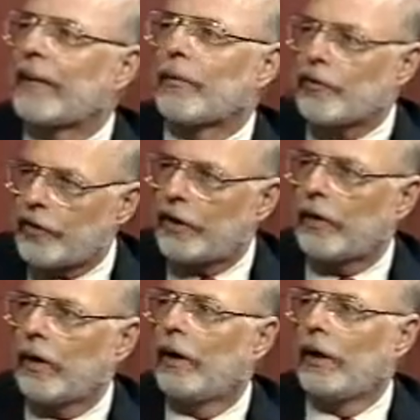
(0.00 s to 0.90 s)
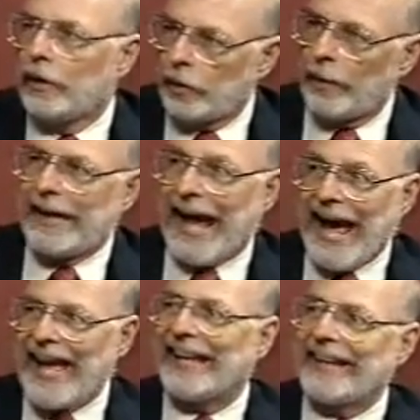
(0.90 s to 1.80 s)
They were still doing
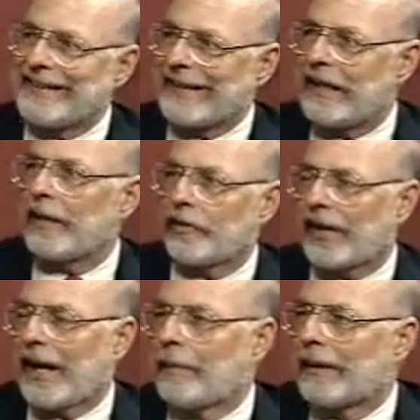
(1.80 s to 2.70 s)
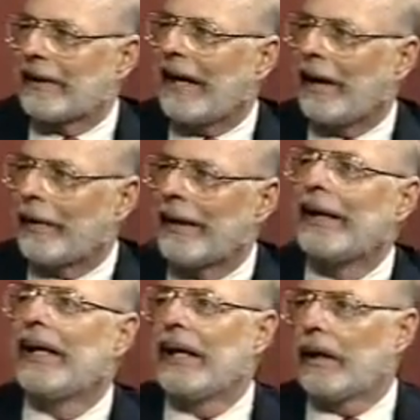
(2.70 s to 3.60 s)
hangings in Escambia
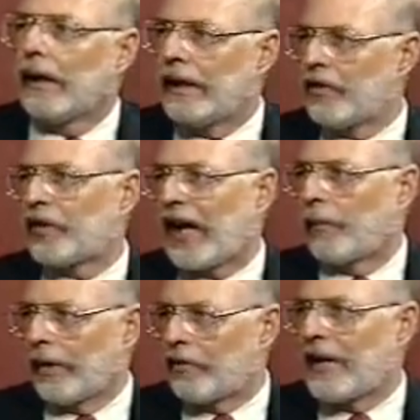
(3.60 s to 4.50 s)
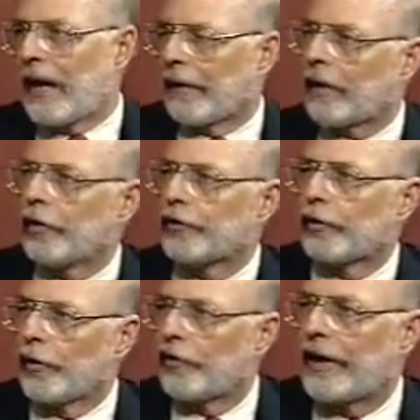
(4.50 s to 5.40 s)
County inside what is now the
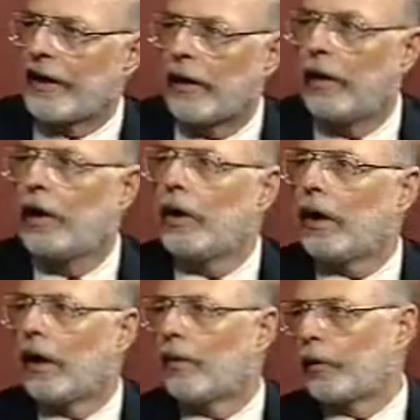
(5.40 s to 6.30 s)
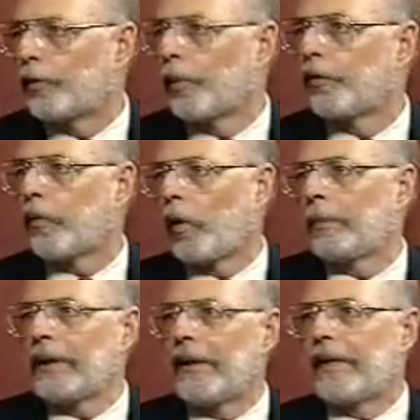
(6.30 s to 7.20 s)
Cultural Center, which was
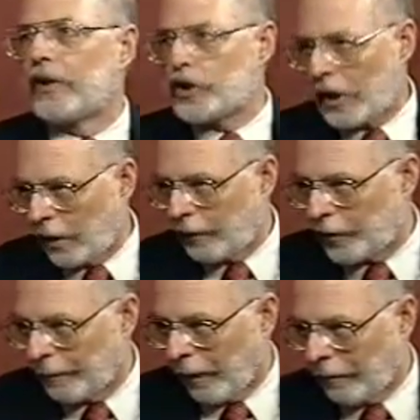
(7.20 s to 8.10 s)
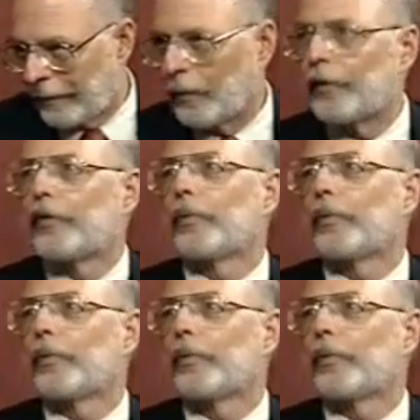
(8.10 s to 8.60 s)
formerly the Sheriff's Department,